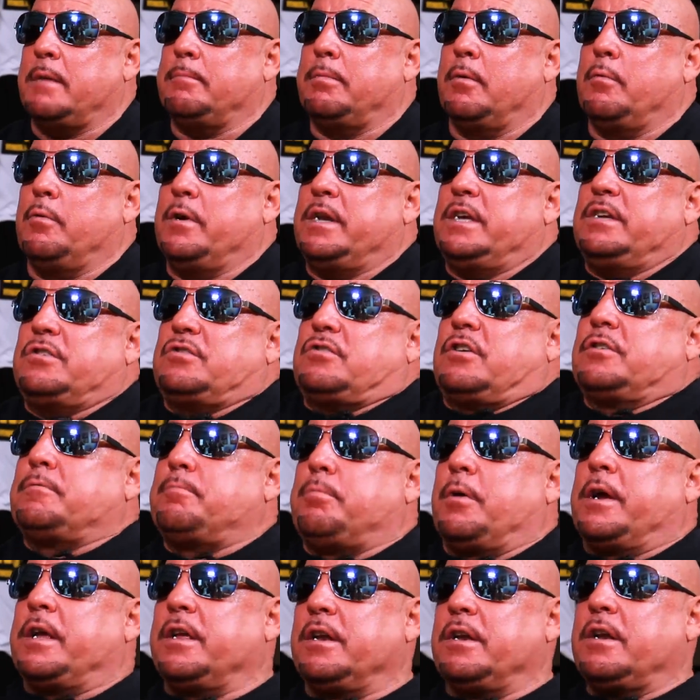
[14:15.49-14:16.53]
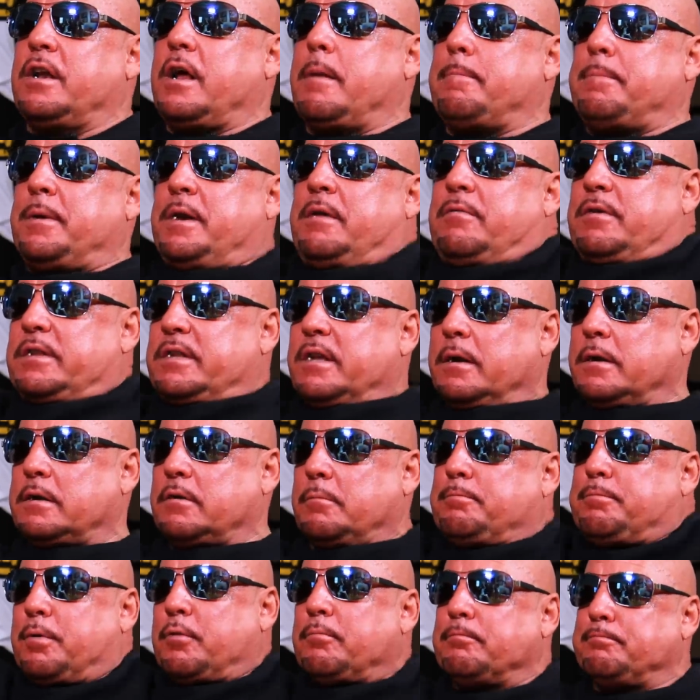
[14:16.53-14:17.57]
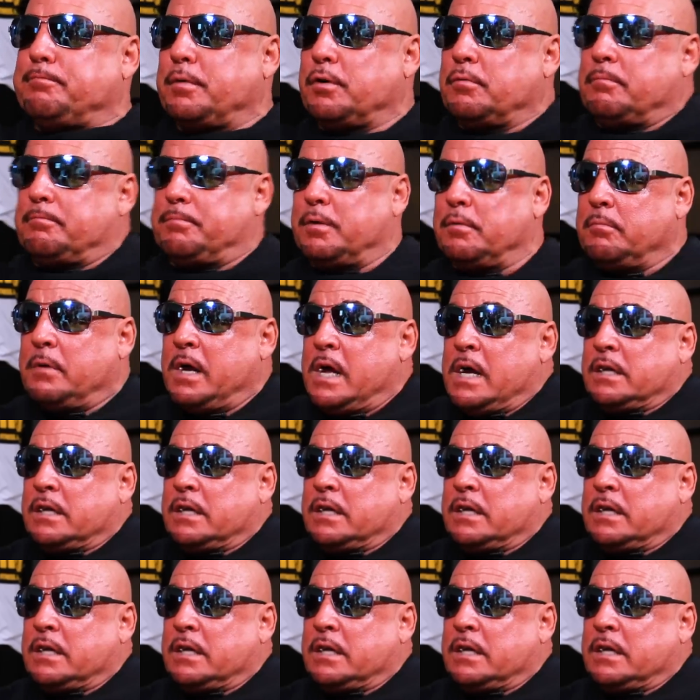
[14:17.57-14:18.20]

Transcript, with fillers: but when he starts bringing it up and everything, boom, boom, boom,